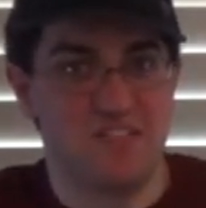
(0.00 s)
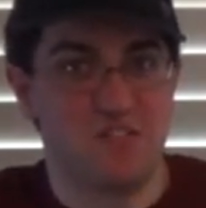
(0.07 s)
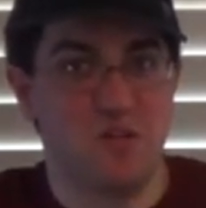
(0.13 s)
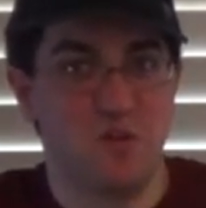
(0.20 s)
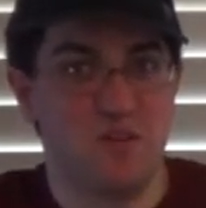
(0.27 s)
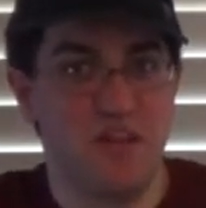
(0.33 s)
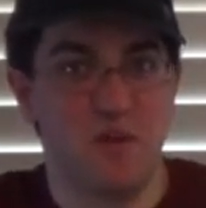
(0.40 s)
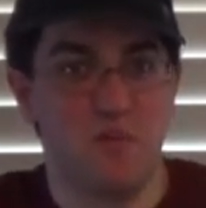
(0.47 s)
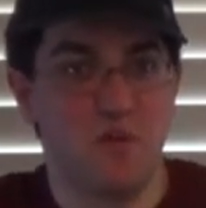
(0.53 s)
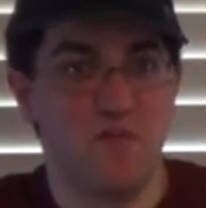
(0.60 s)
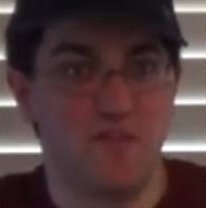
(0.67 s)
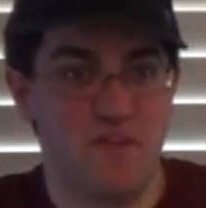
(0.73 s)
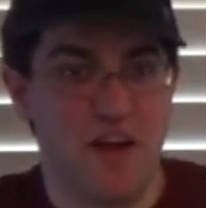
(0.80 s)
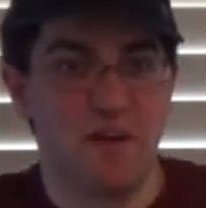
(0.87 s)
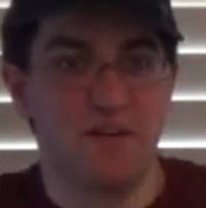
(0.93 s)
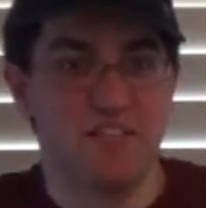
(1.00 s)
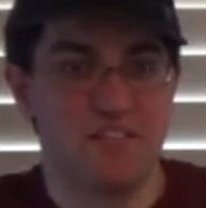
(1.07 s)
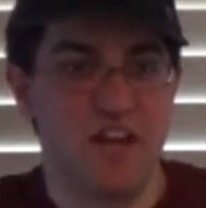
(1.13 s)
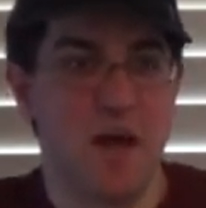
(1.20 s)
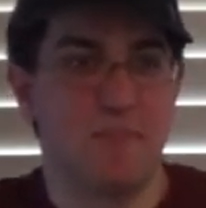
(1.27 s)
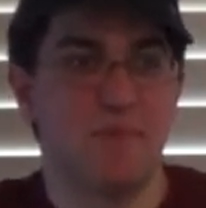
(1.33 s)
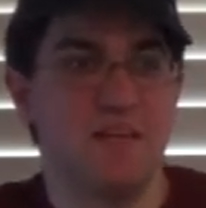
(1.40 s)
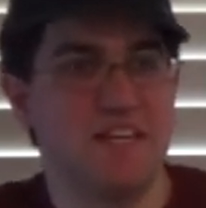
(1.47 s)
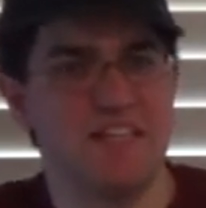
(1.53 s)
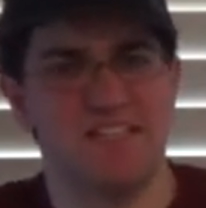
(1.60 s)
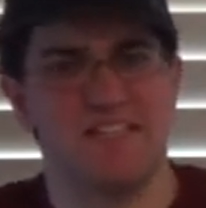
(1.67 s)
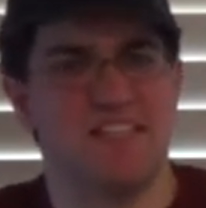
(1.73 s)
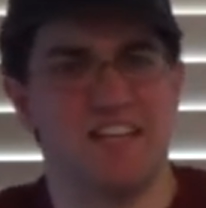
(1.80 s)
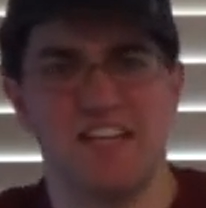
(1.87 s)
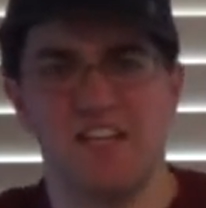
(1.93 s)
so they were very Japanese,
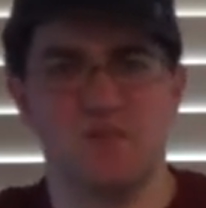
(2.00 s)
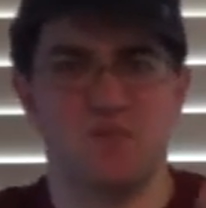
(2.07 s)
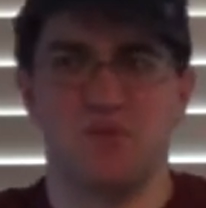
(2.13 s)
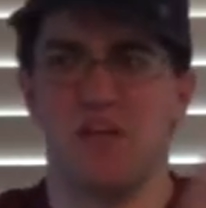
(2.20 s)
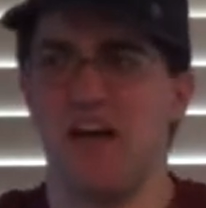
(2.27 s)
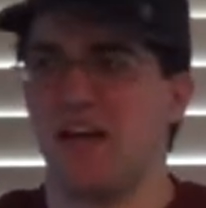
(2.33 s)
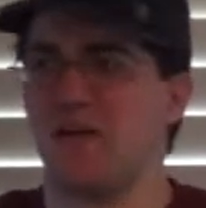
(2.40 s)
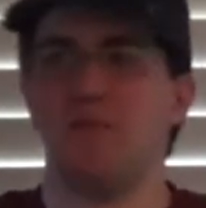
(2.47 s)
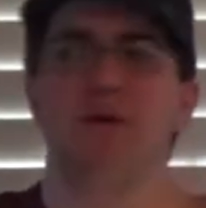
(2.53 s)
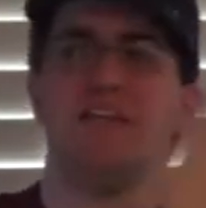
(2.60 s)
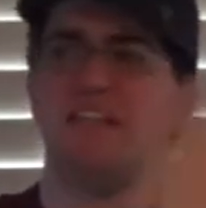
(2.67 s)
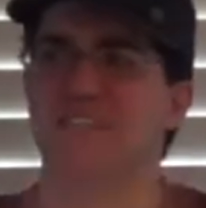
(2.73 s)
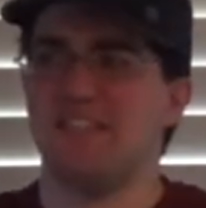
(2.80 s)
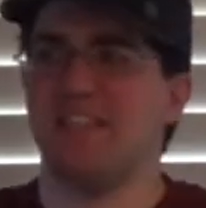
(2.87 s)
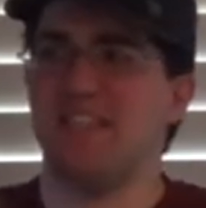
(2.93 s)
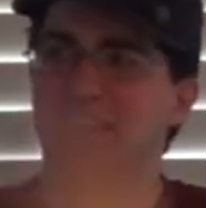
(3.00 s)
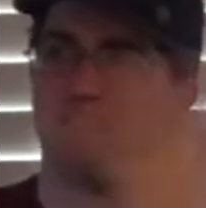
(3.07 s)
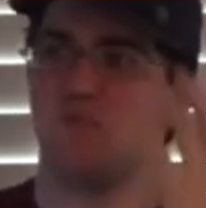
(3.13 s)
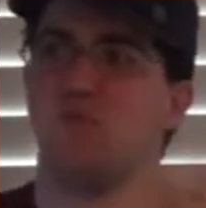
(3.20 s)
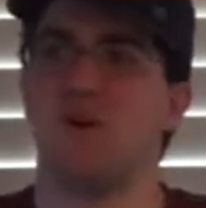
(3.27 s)
and the kids were like, what is this?